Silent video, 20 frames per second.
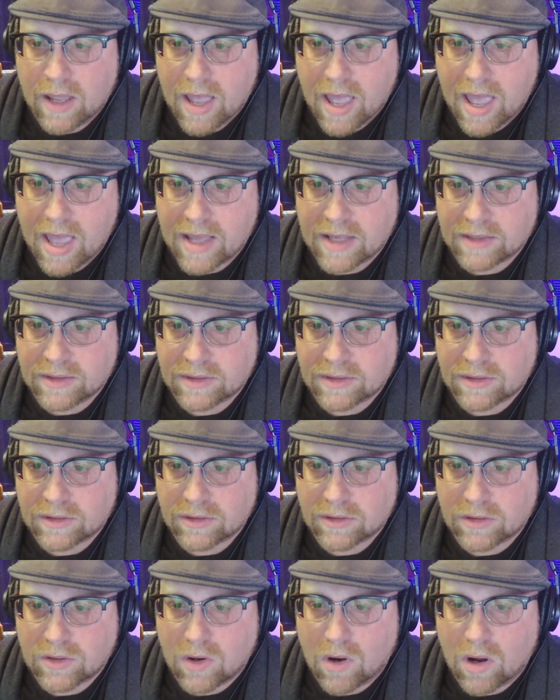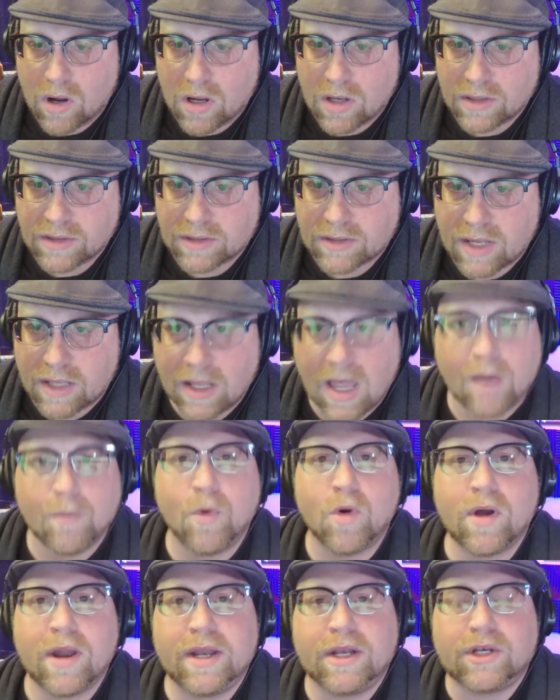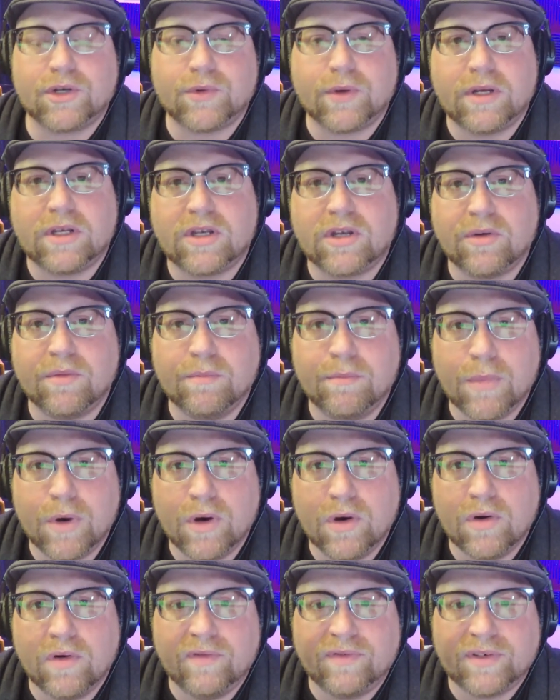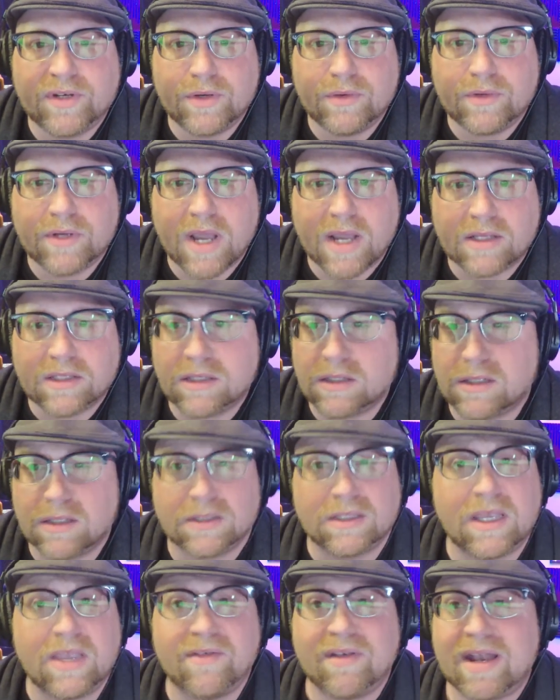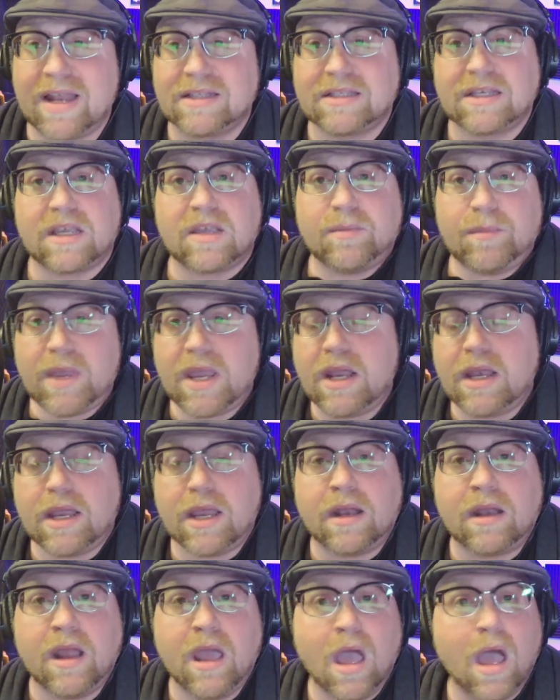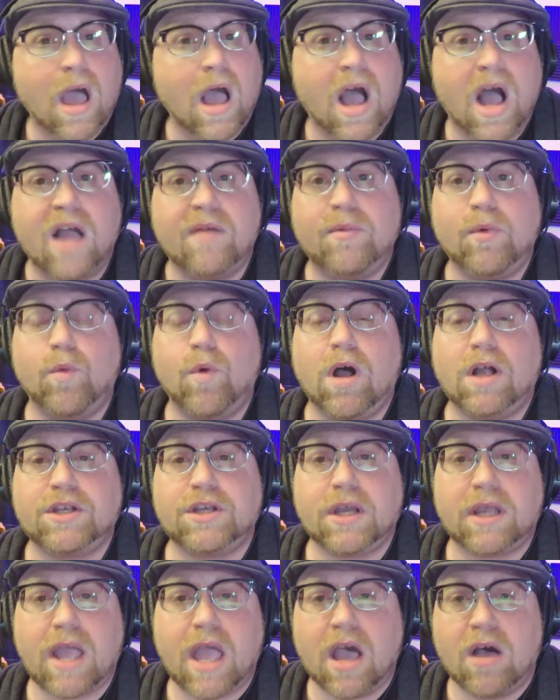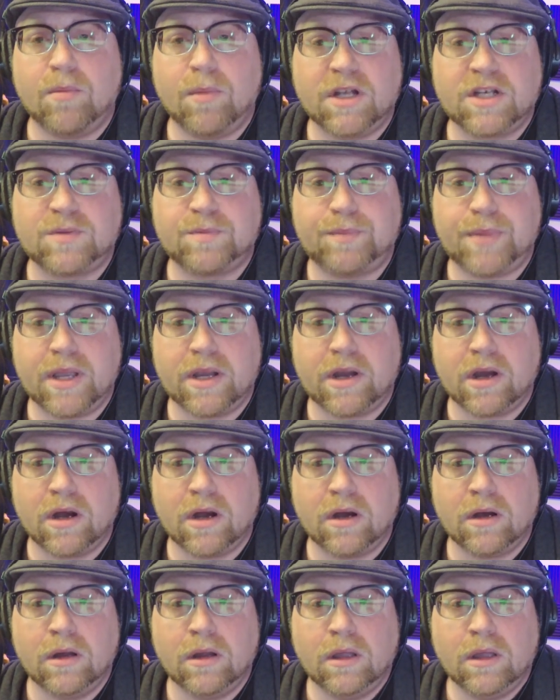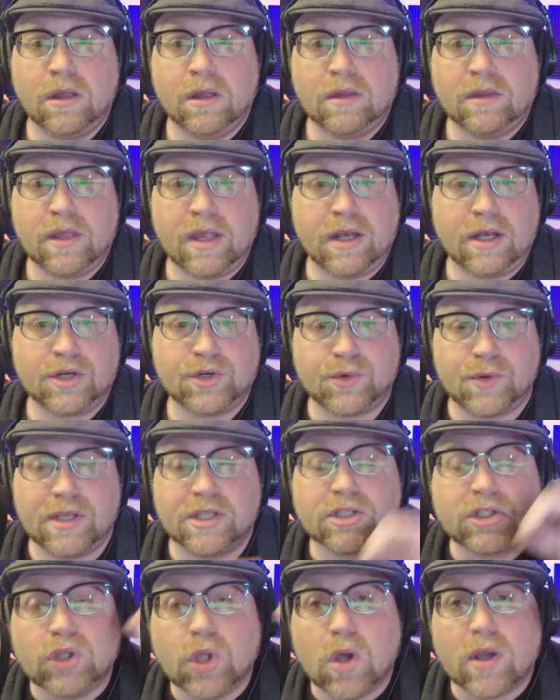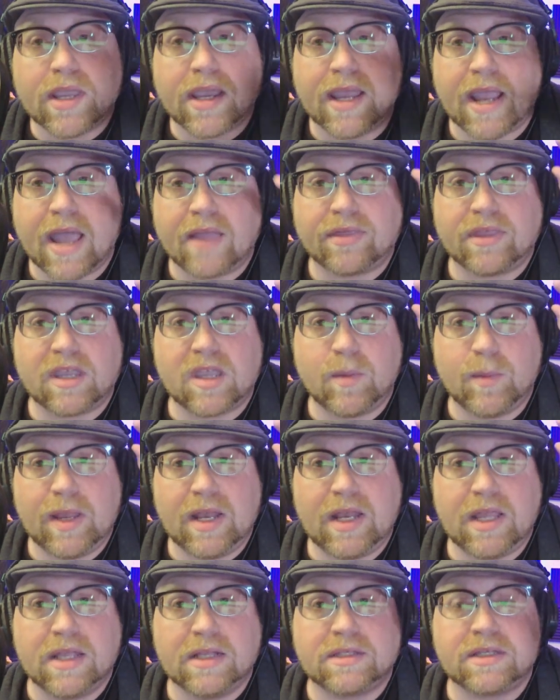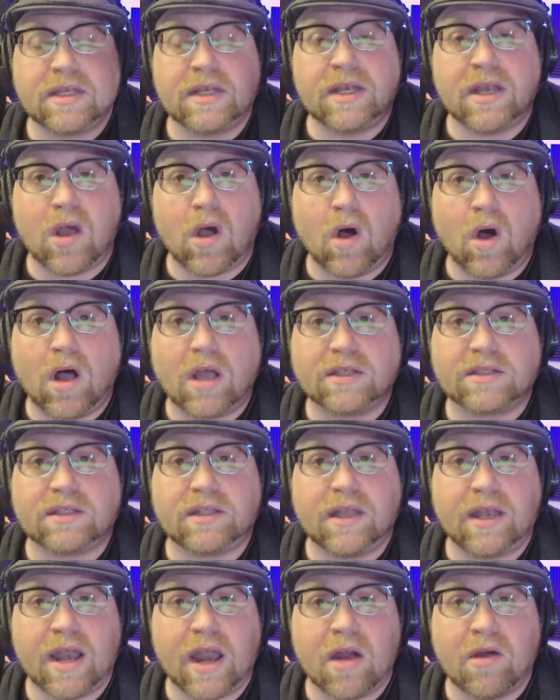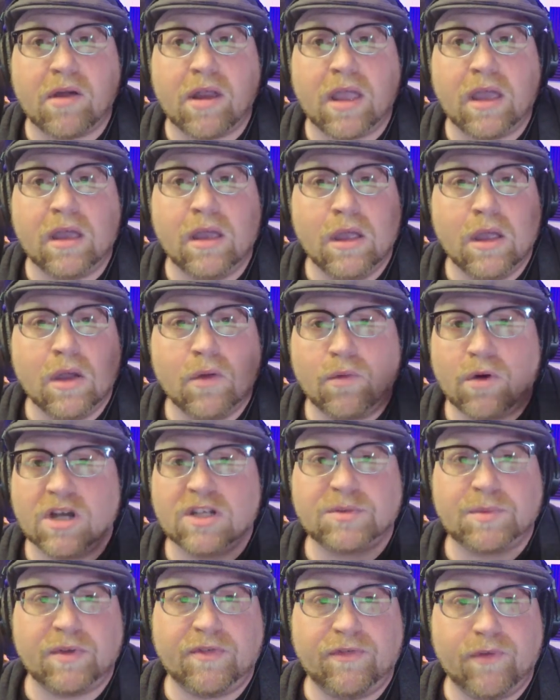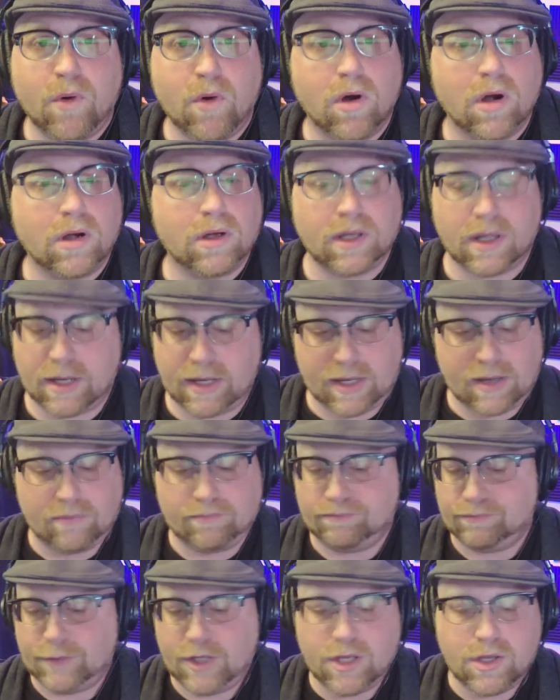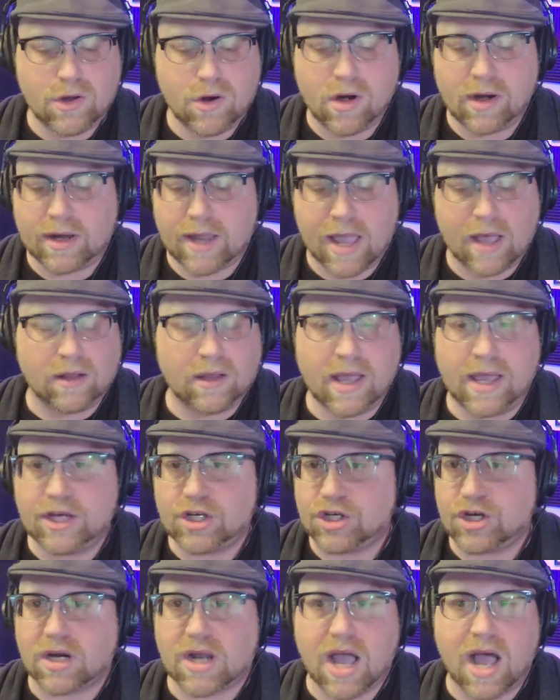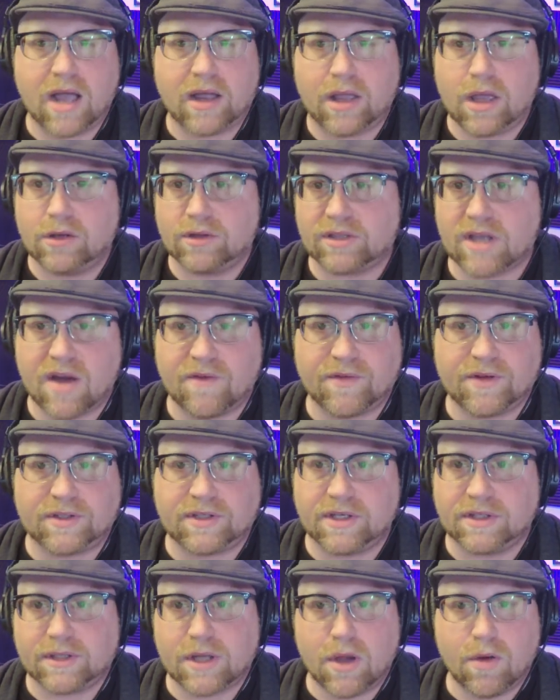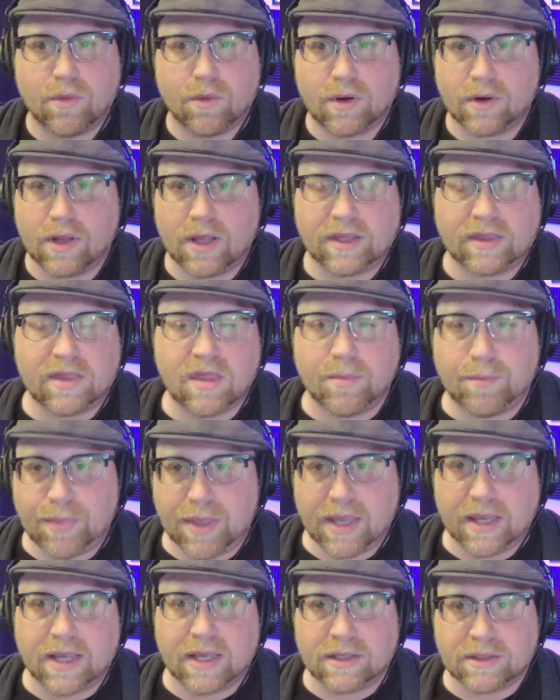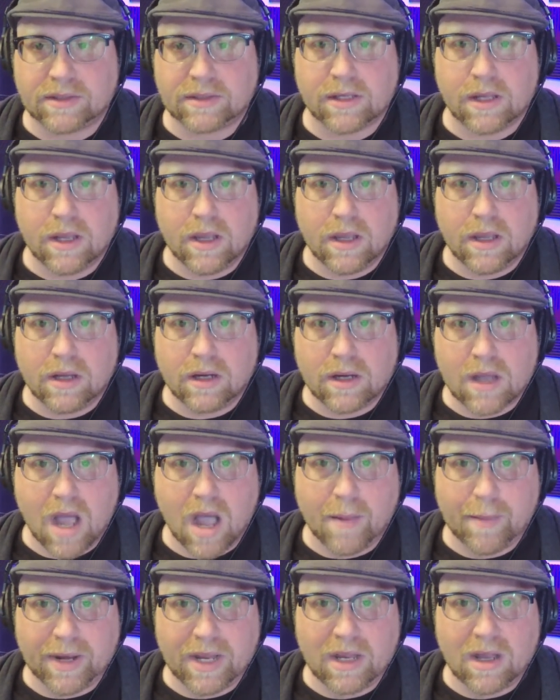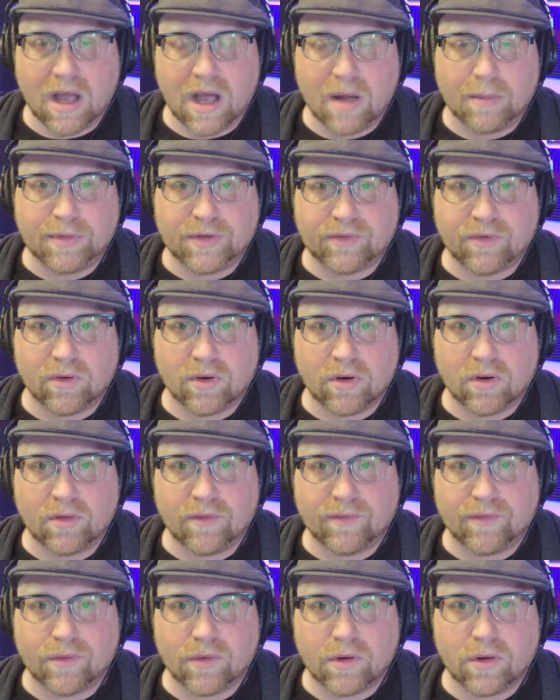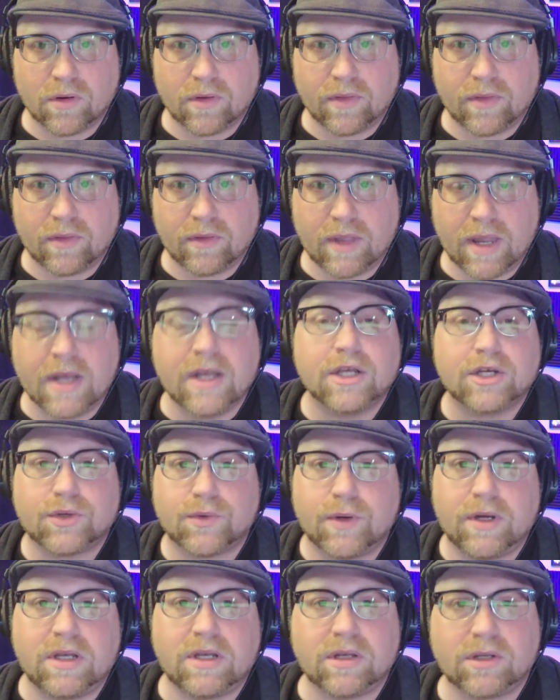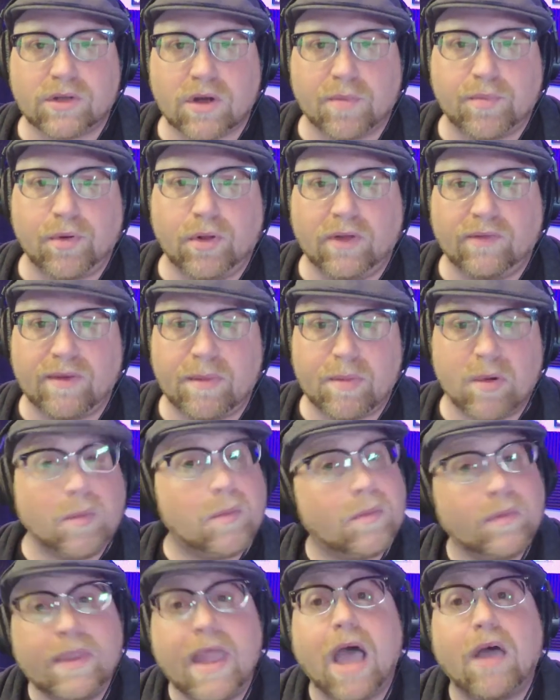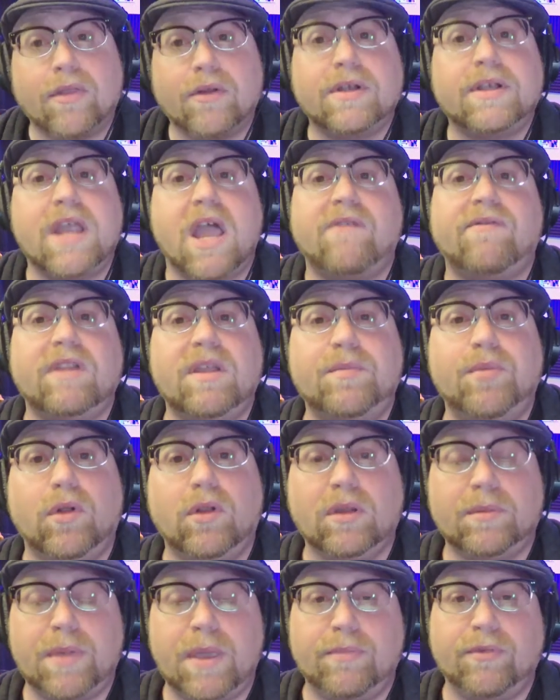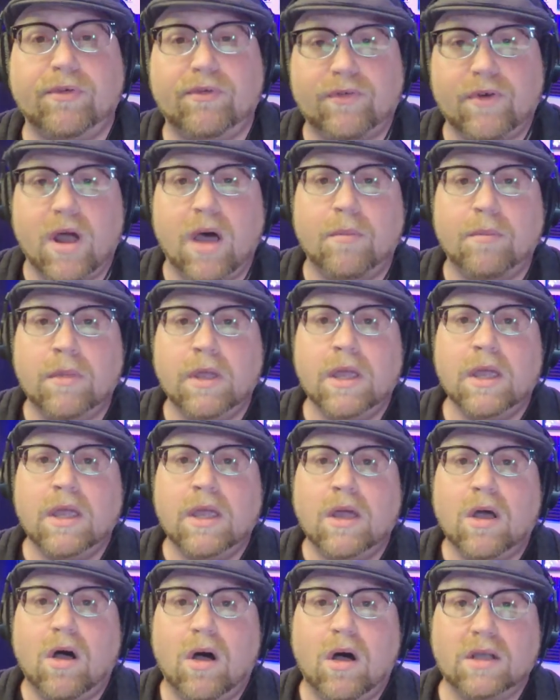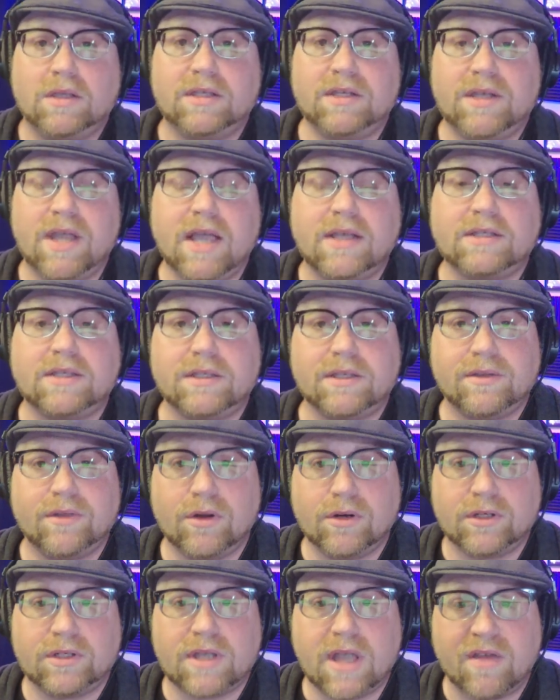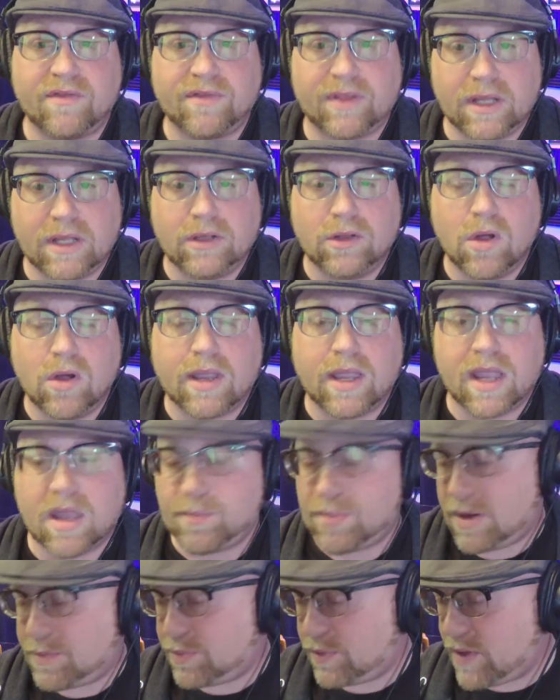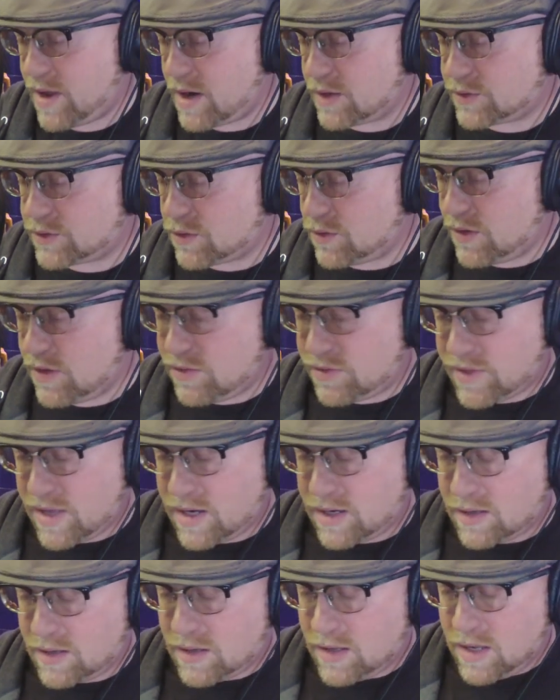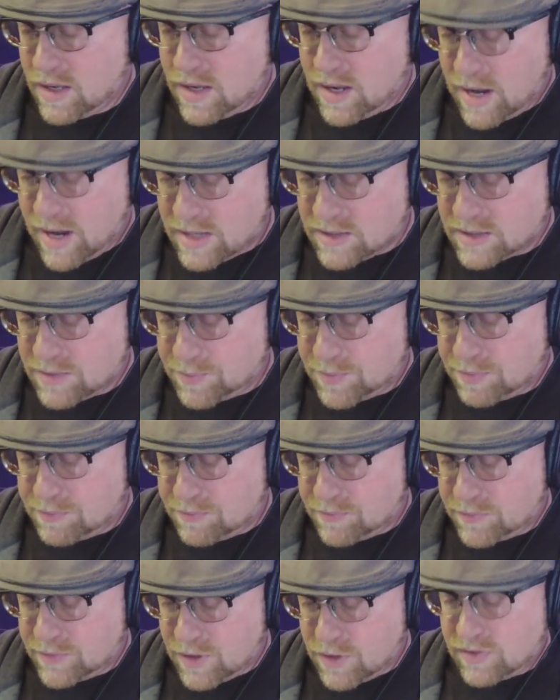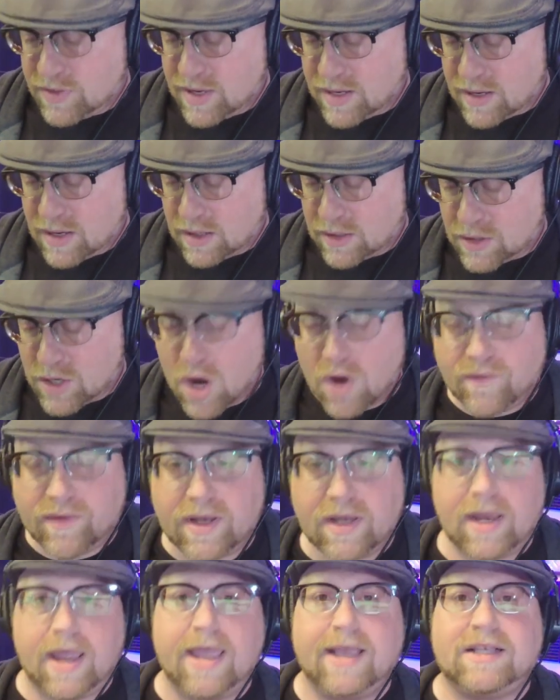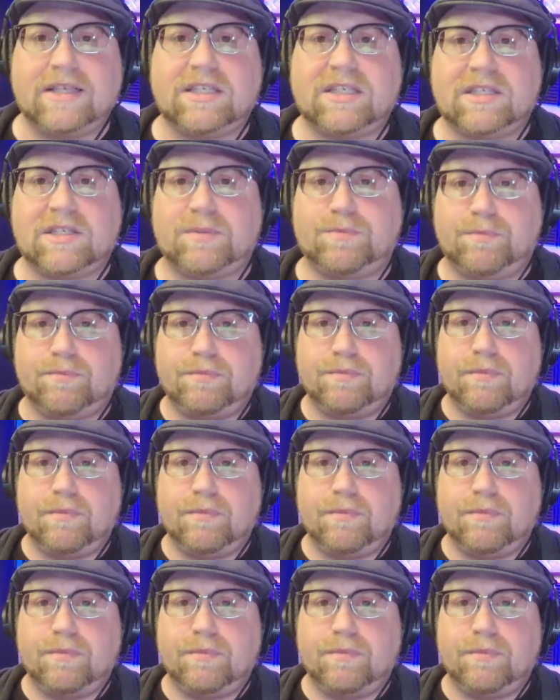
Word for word: has caused a lot more industry to move to Texas? Because even as a comedian, I've been watching how much bigger the industry is looking at the comedians in Austin area, whereas before, like New York, L.A., Chicago, San Francisco were like the biggest comedy hubs for for industry to start pulling people. Now they're definitely pulling people from Austin, Texas, and they're definitely looking at people there. So do you think is it? Do you think COVID ex,